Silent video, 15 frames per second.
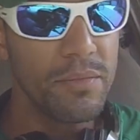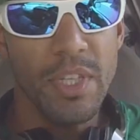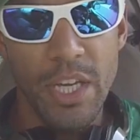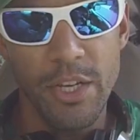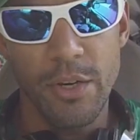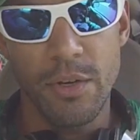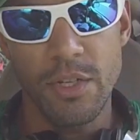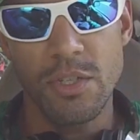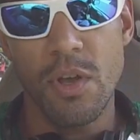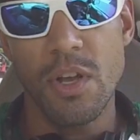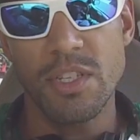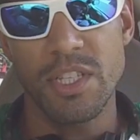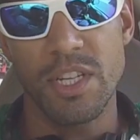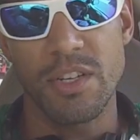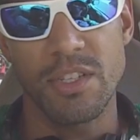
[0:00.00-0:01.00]
and you're
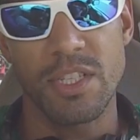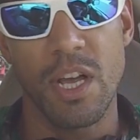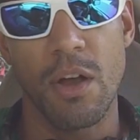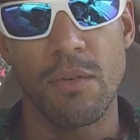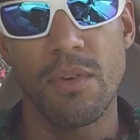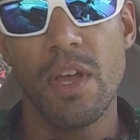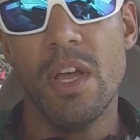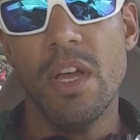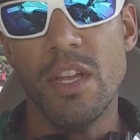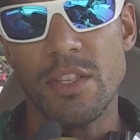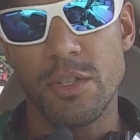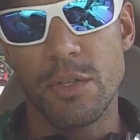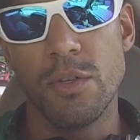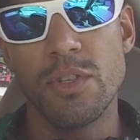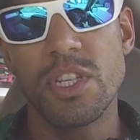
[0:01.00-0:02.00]
exhausting yourself.
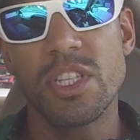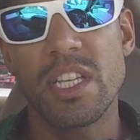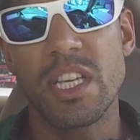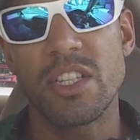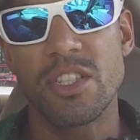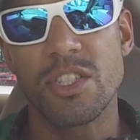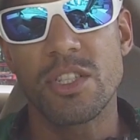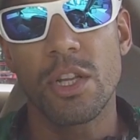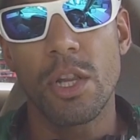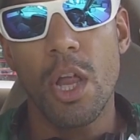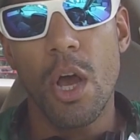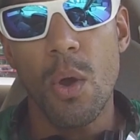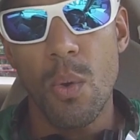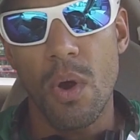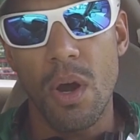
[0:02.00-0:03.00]
So you just get
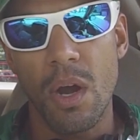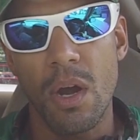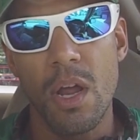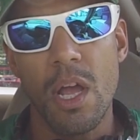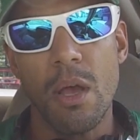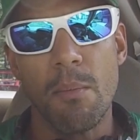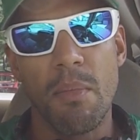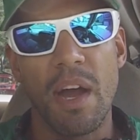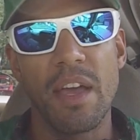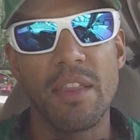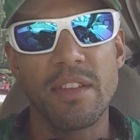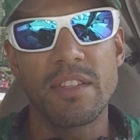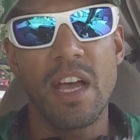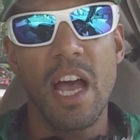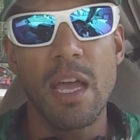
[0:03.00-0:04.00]
slower by
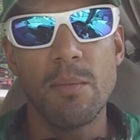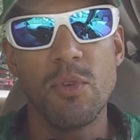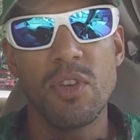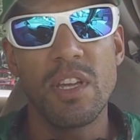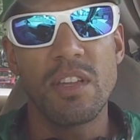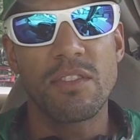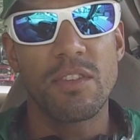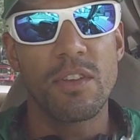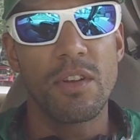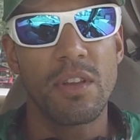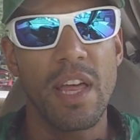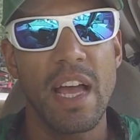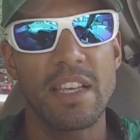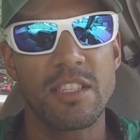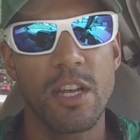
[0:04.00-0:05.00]
the time you get to your
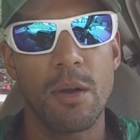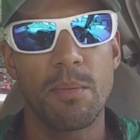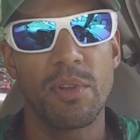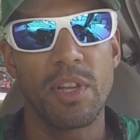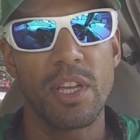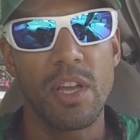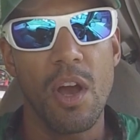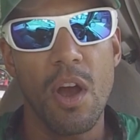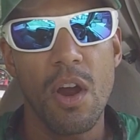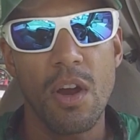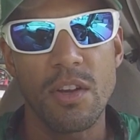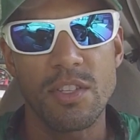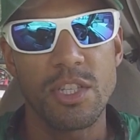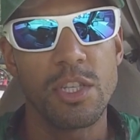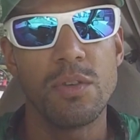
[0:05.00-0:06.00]
last couple of
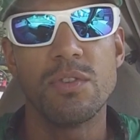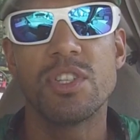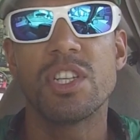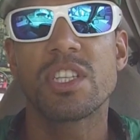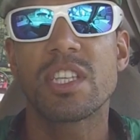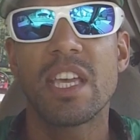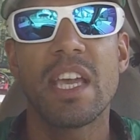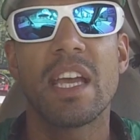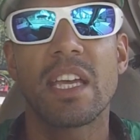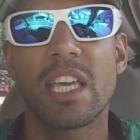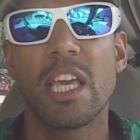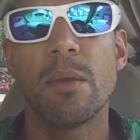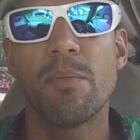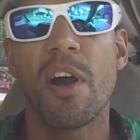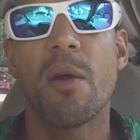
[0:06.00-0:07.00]
yards. You just can't
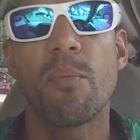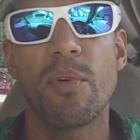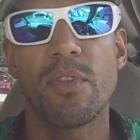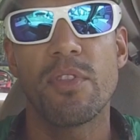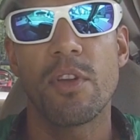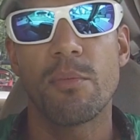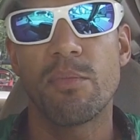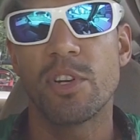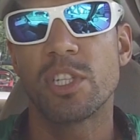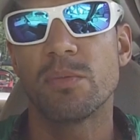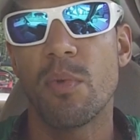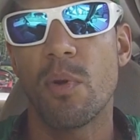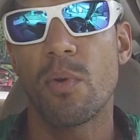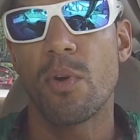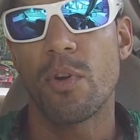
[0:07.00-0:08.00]
keep up with your push
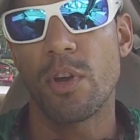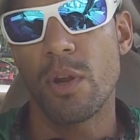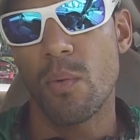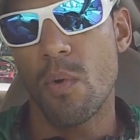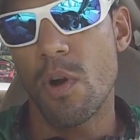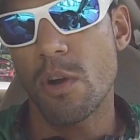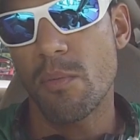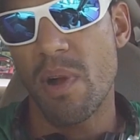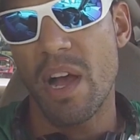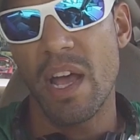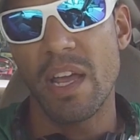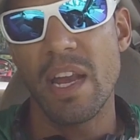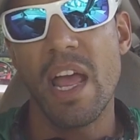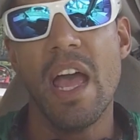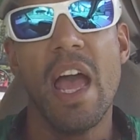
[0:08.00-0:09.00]
mower or your walk
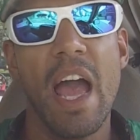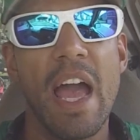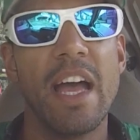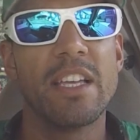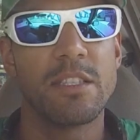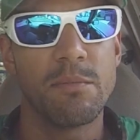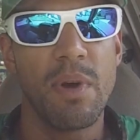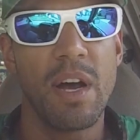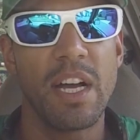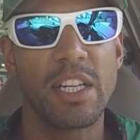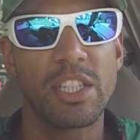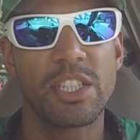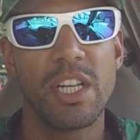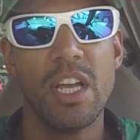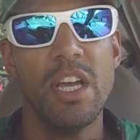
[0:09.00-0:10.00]
behind as
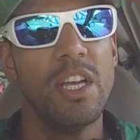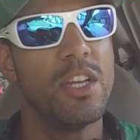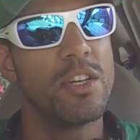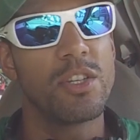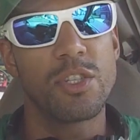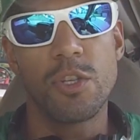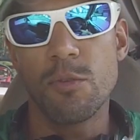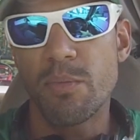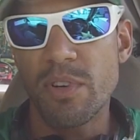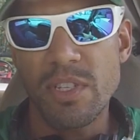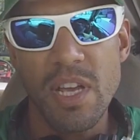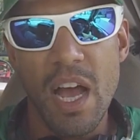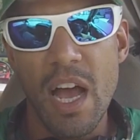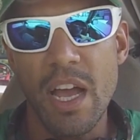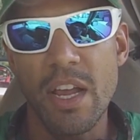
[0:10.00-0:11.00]
much. You're super
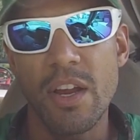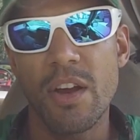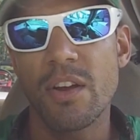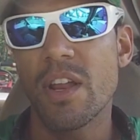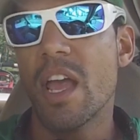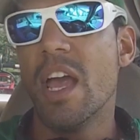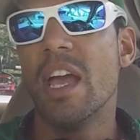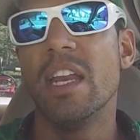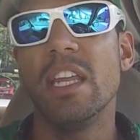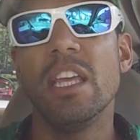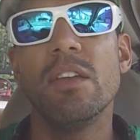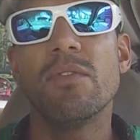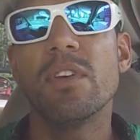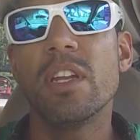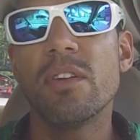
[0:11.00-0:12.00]
tired, and even